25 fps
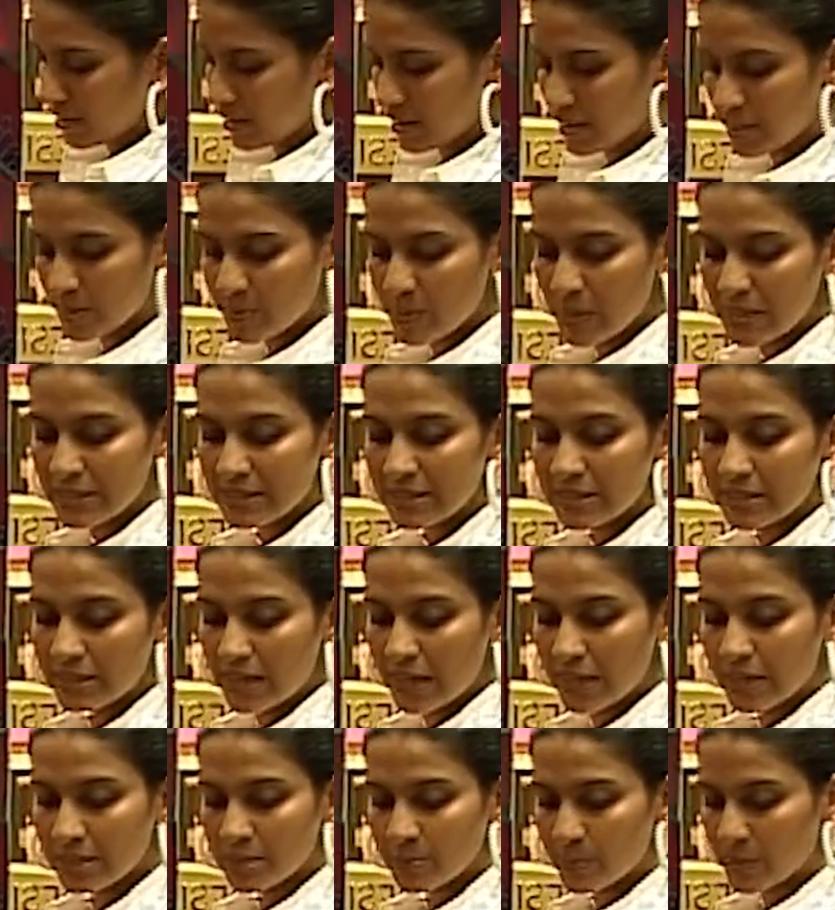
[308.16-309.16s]
These belts are
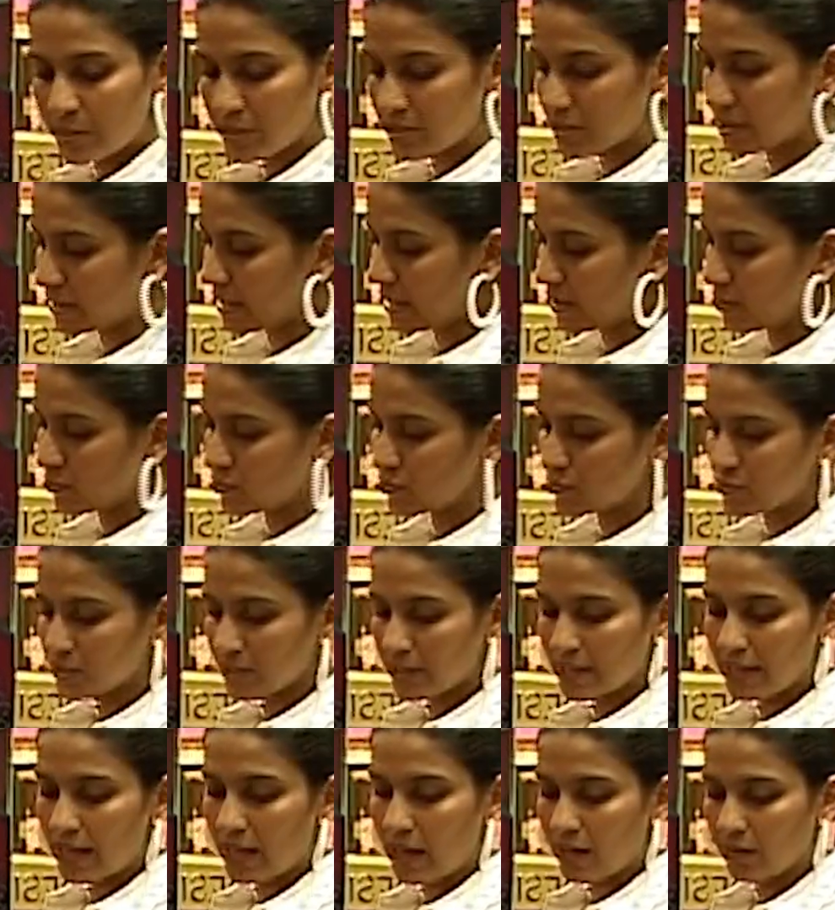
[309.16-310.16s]
nice because they don't
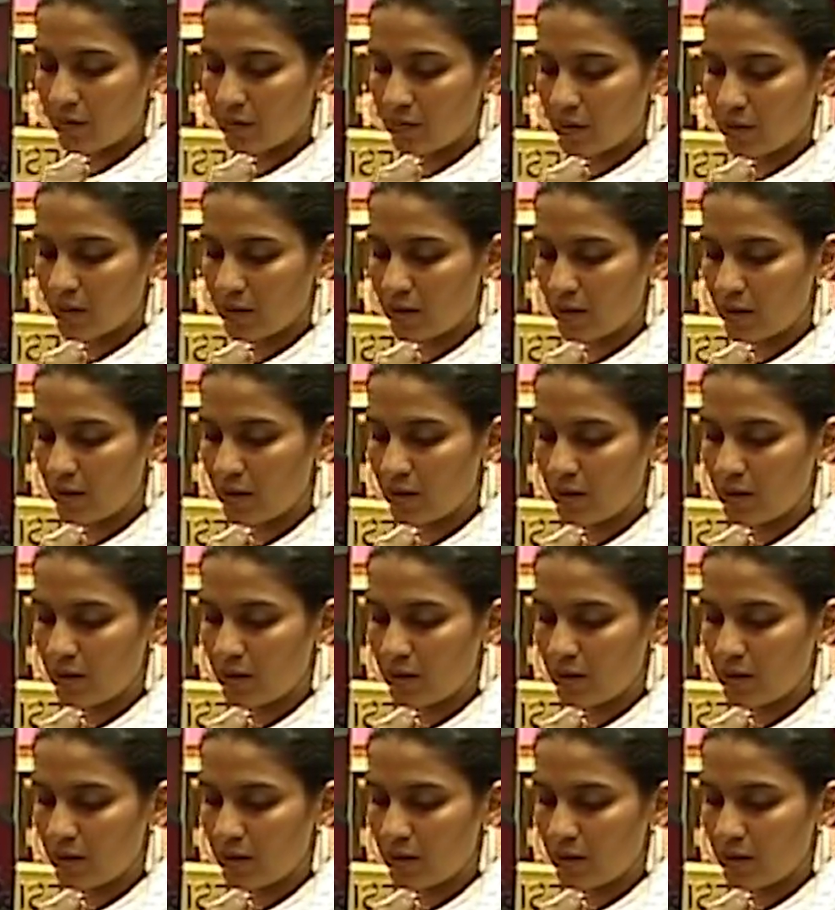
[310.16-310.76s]
really have a